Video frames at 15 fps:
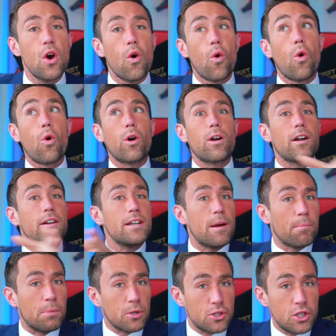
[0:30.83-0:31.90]
Or
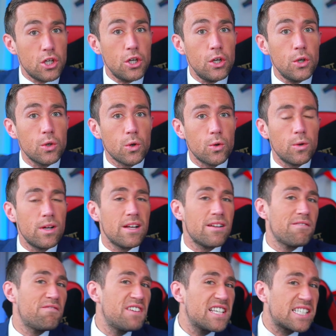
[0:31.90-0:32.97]
number two,
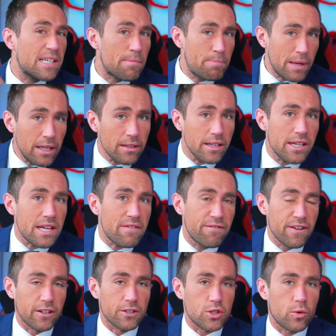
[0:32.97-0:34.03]
visibility
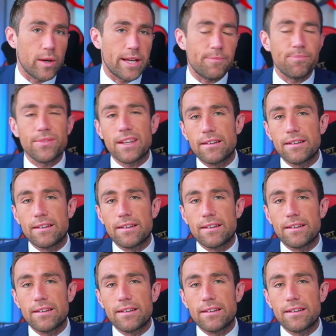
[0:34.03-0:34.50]
filtering,